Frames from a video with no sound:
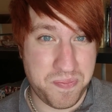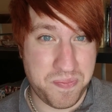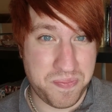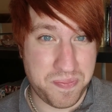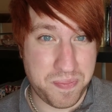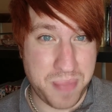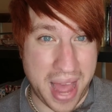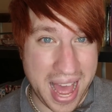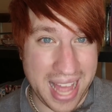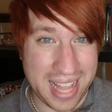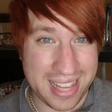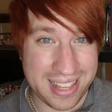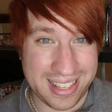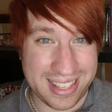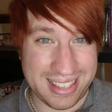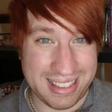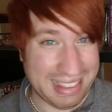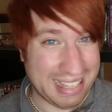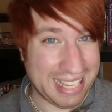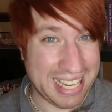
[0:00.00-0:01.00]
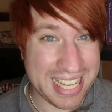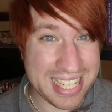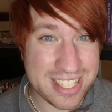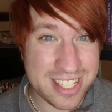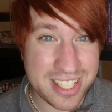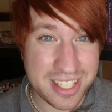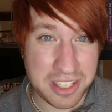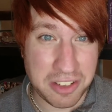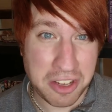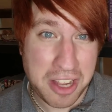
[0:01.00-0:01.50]
bad
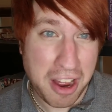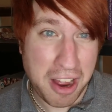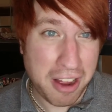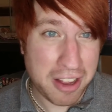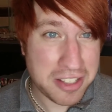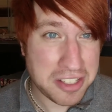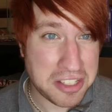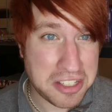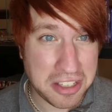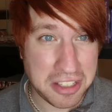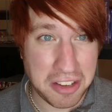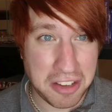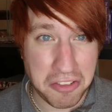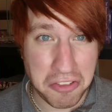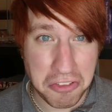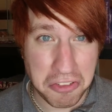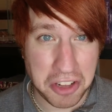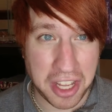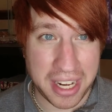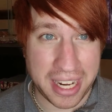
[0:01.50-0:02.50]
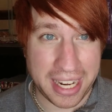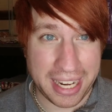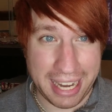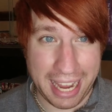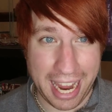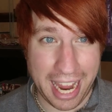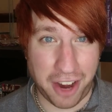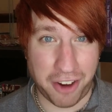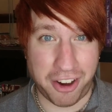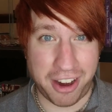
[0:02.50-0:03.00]
lit, constantly
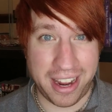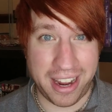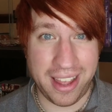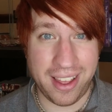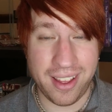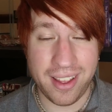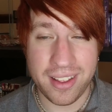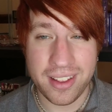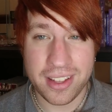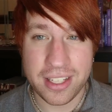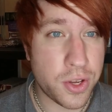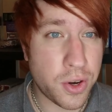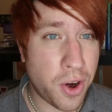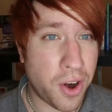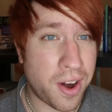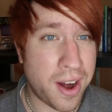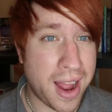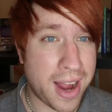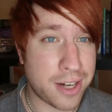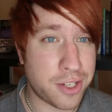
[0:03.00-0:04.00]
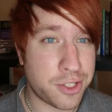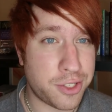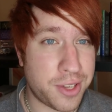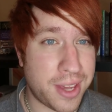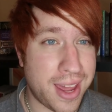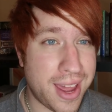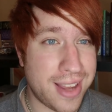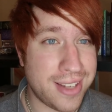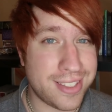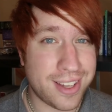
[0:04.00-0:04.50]
flooded area. There are
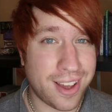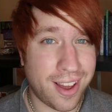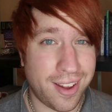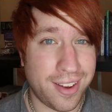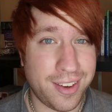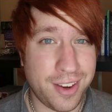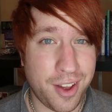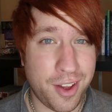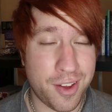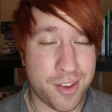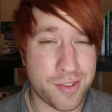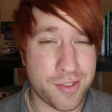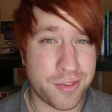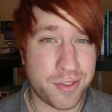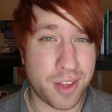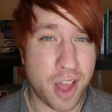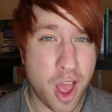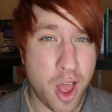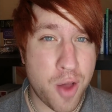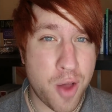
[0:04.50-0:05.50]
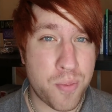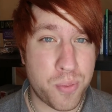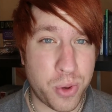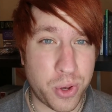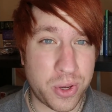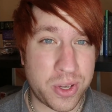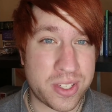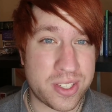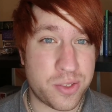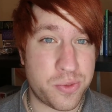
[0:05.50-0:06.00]
actually a ton of
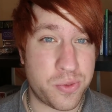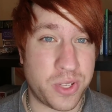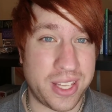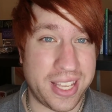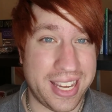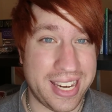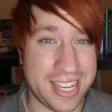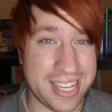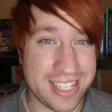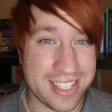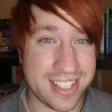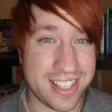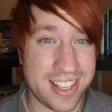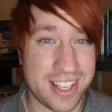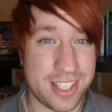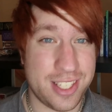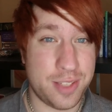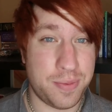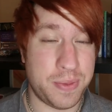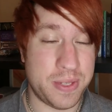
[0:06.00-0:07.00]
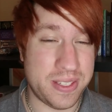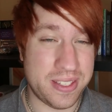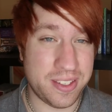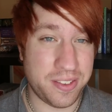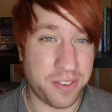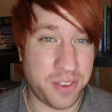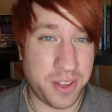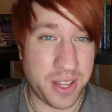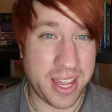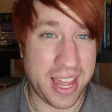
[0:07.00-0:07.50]
books relating to this
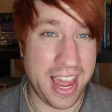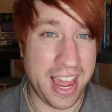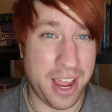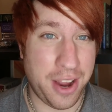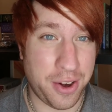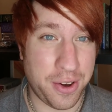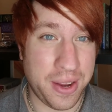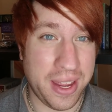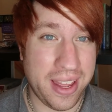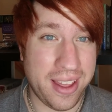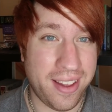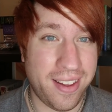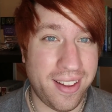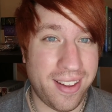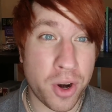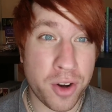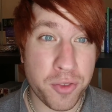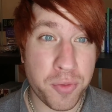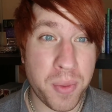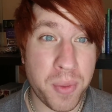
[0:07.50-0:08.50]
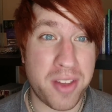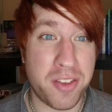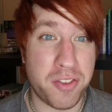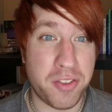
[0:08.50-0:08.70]
specific area. One of my